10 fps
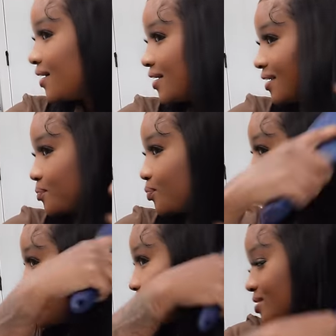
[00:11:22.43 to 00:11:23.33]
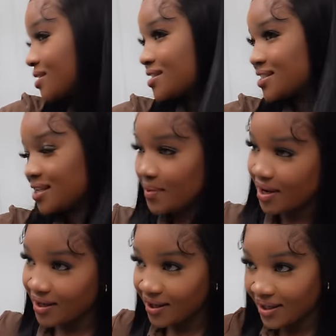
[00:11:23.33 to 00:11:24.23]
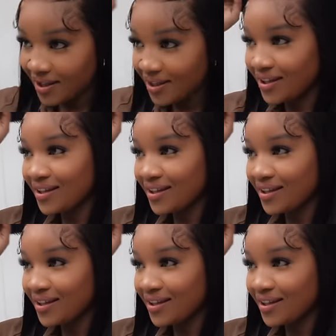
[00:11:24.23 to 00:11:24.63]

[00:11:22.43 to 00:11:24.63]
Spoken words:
Un gros Pérou.